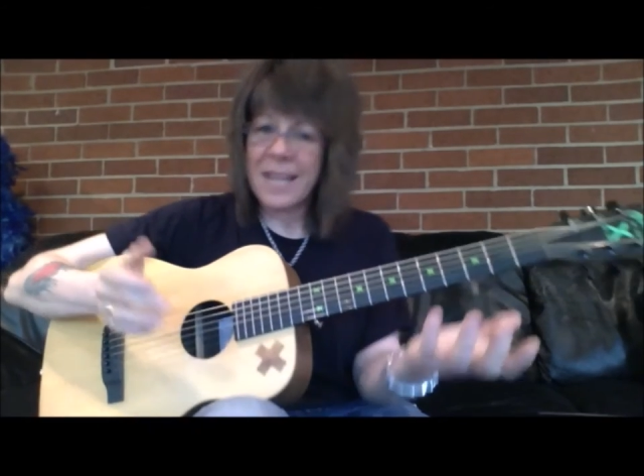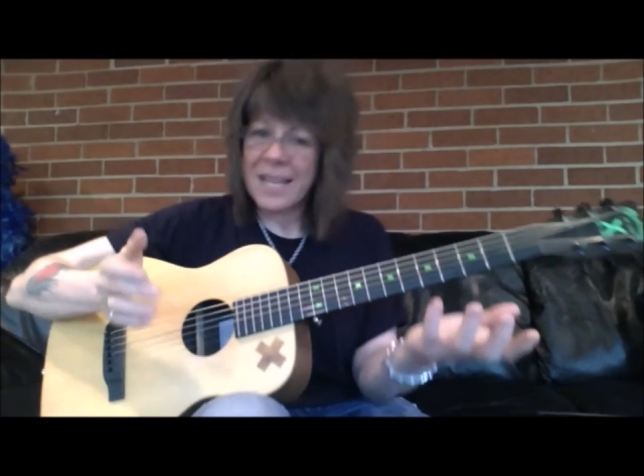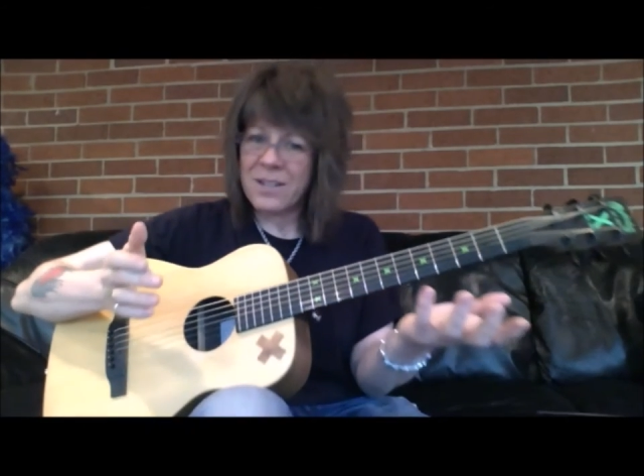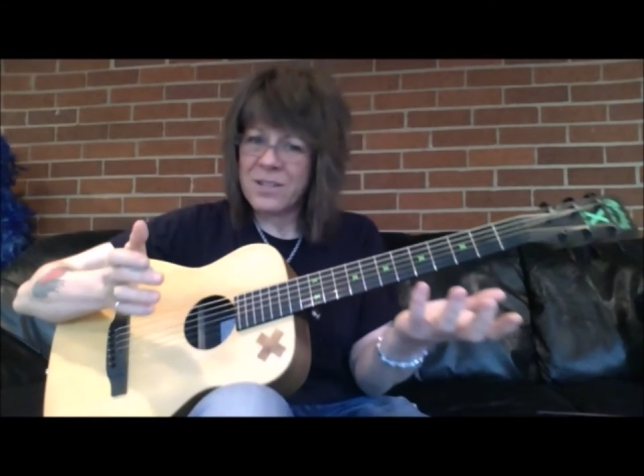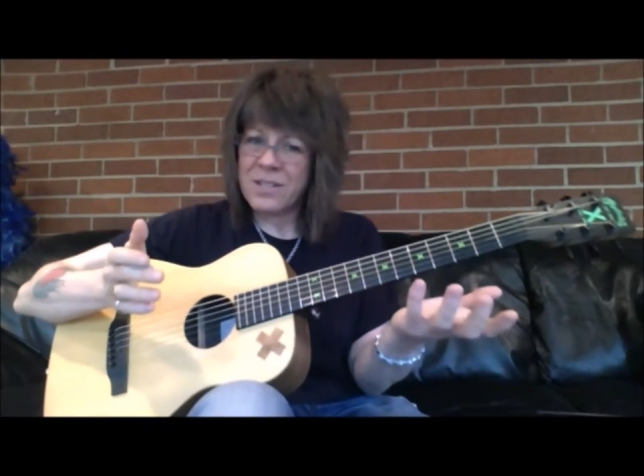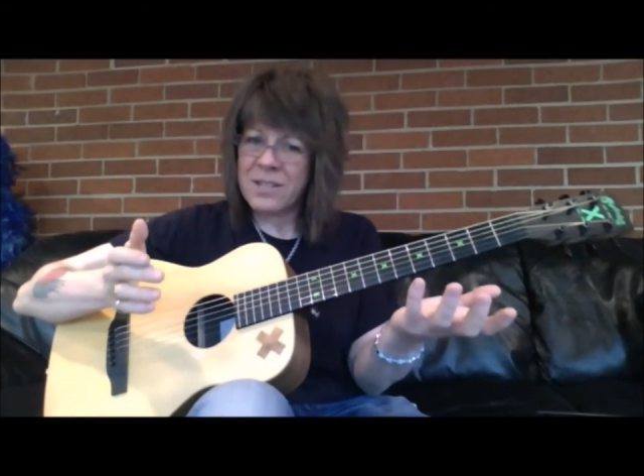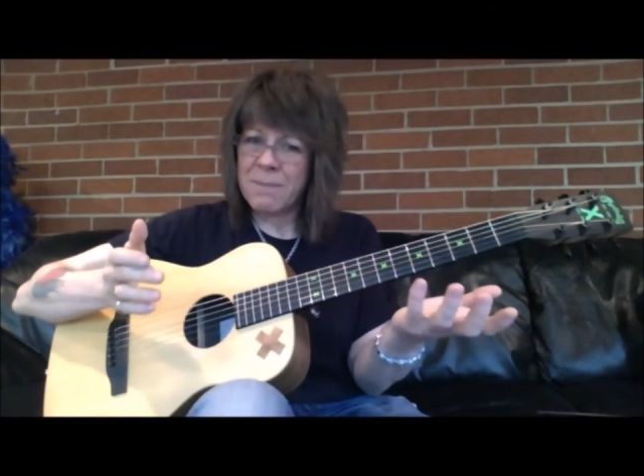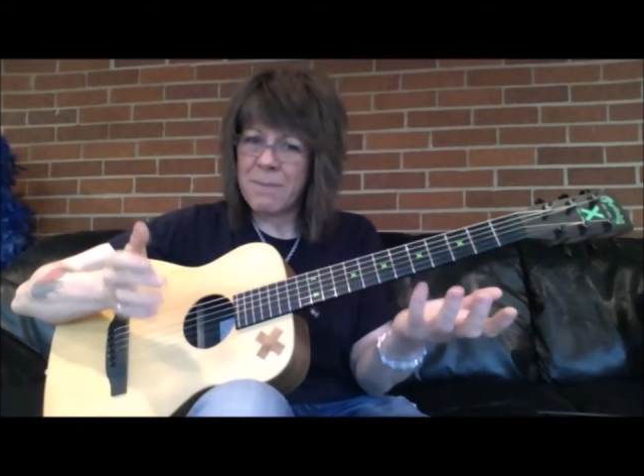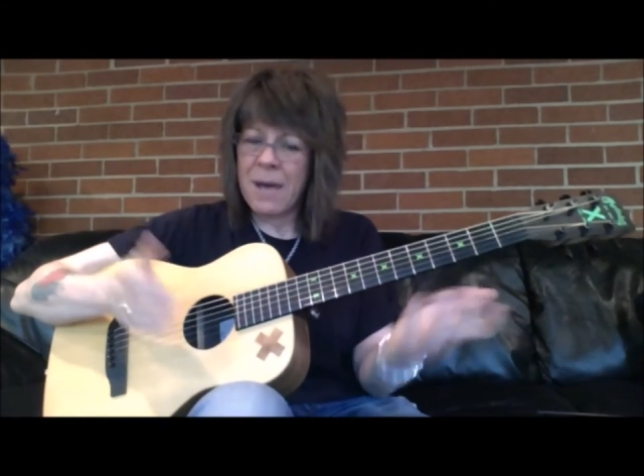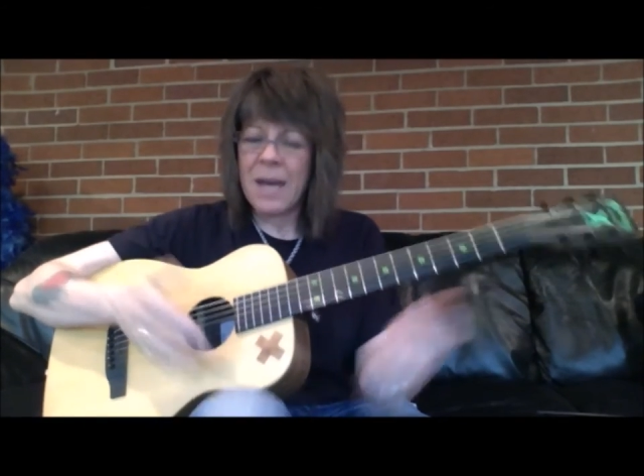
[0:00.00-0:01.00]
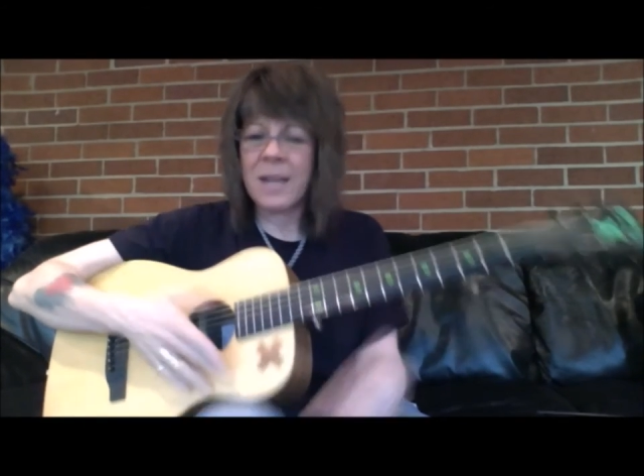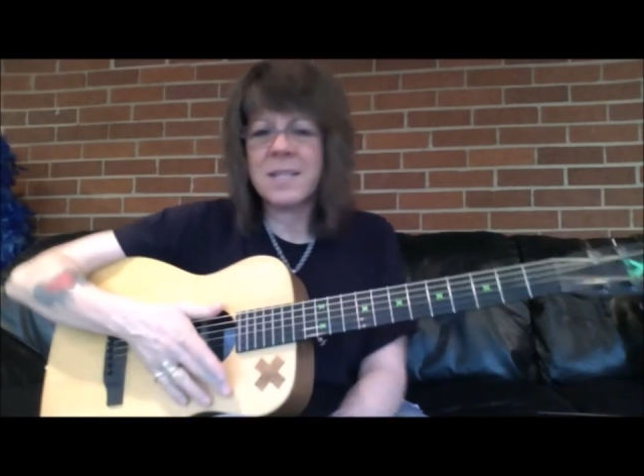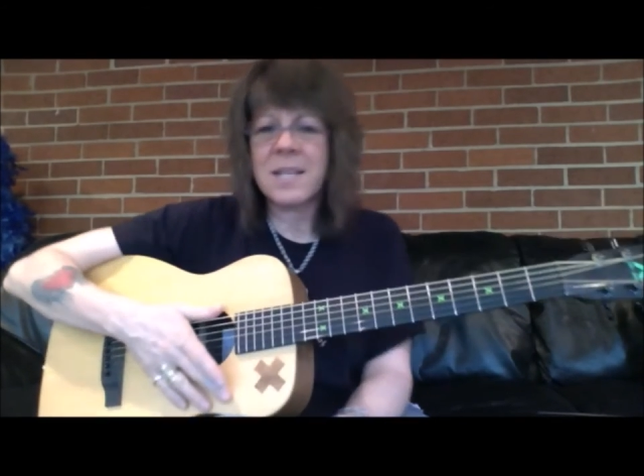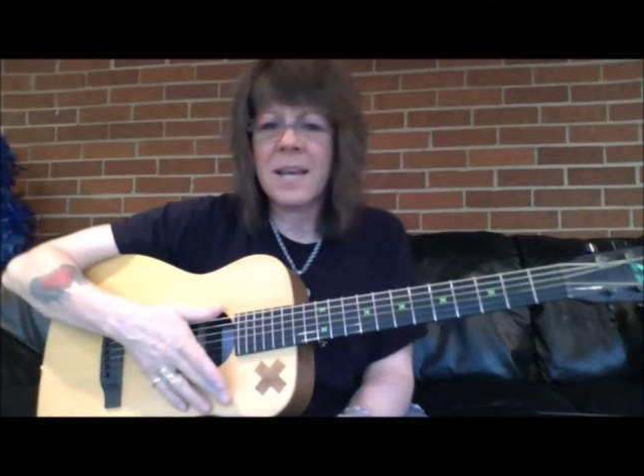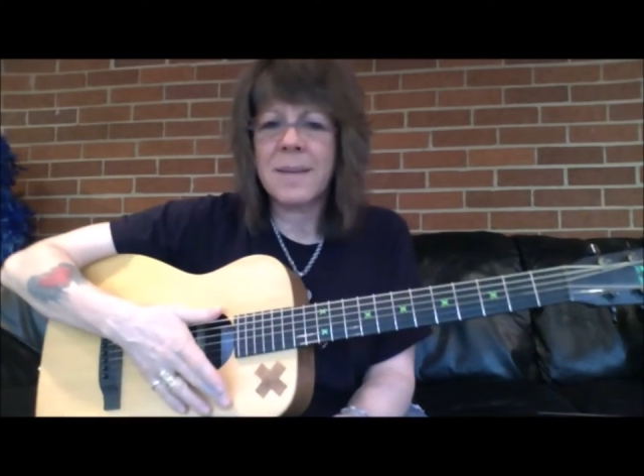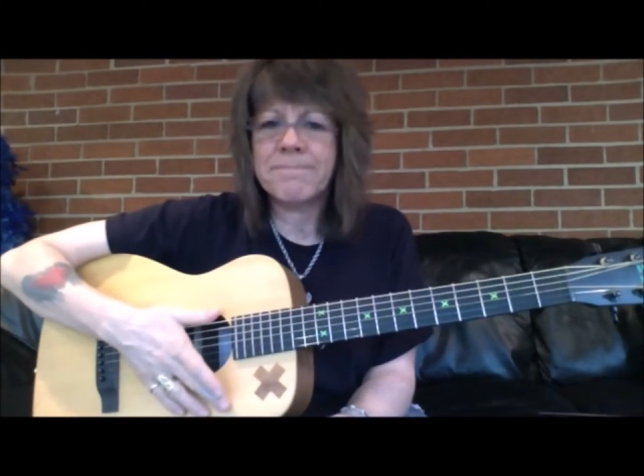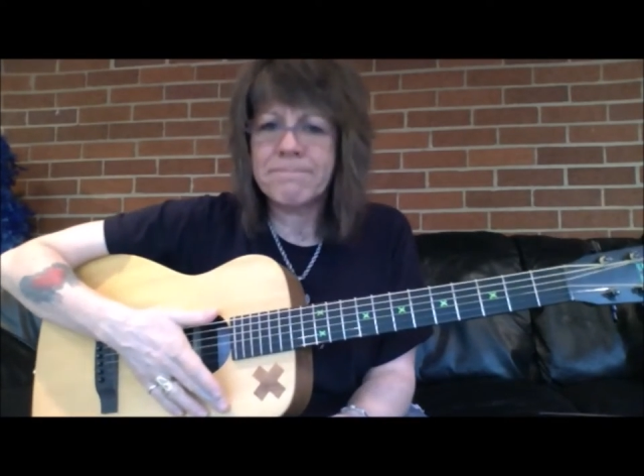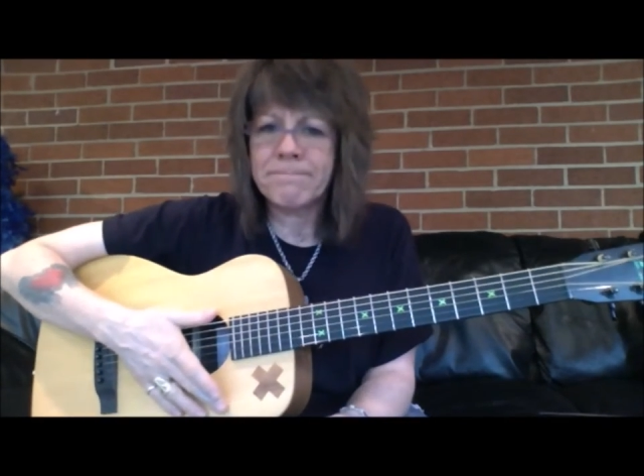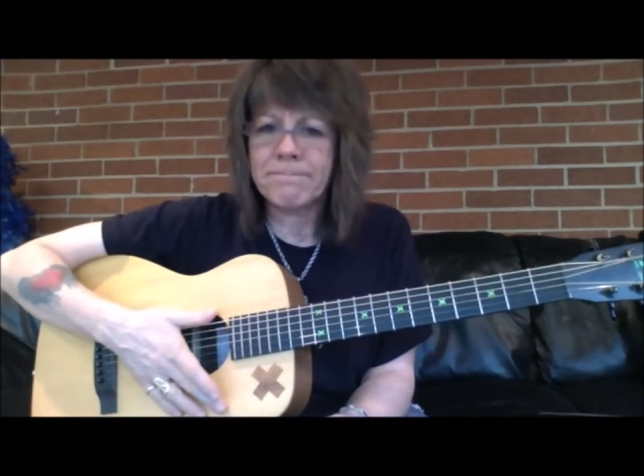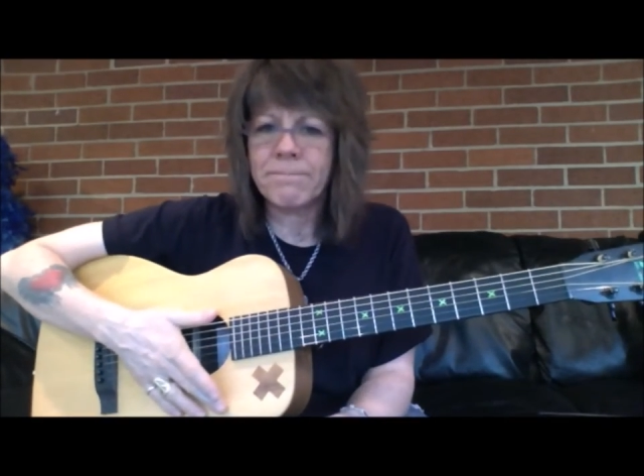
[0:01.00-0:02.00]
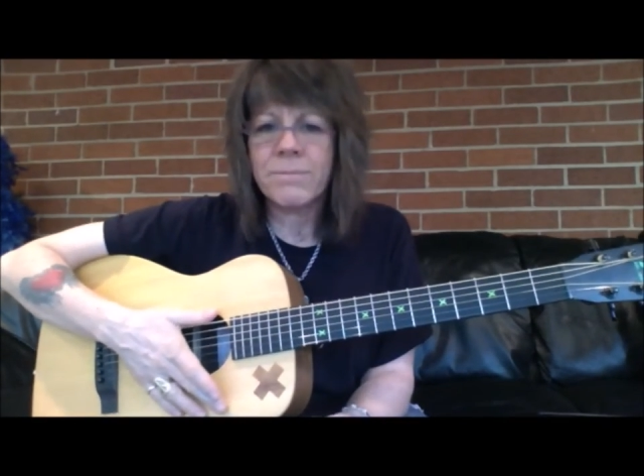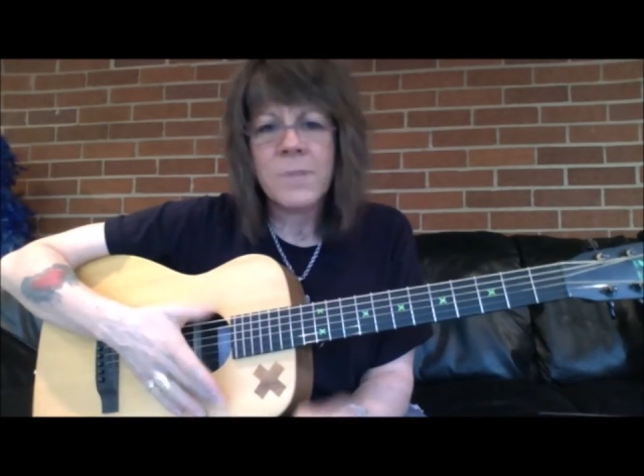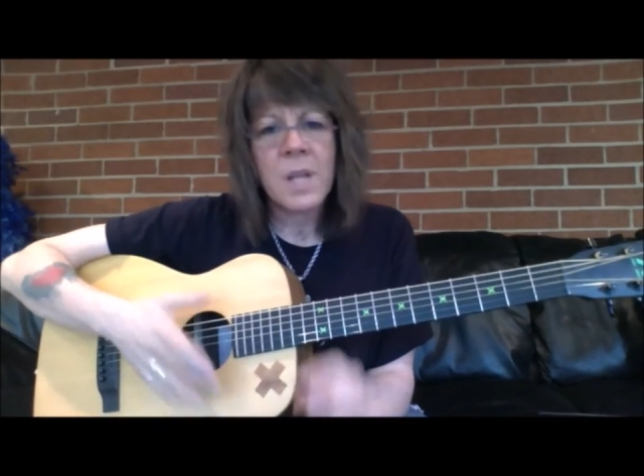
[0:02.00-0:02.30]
They can just sit back and say, "Hmm,